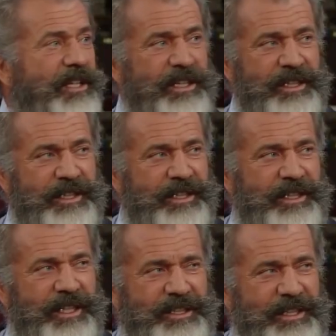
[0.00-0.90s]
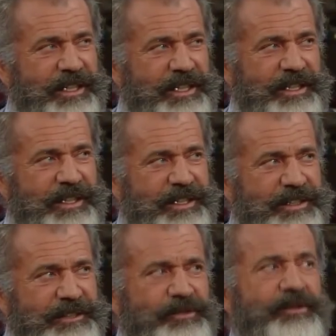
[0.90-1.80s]
but added that the movie is
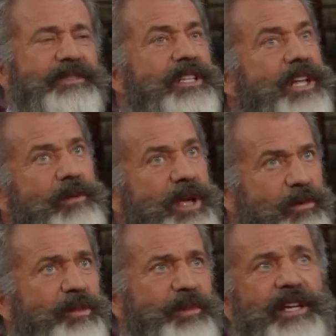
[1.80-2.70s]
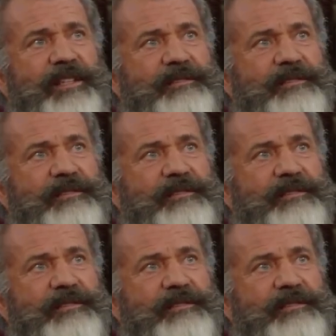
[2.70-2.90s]
going to have a bad guy.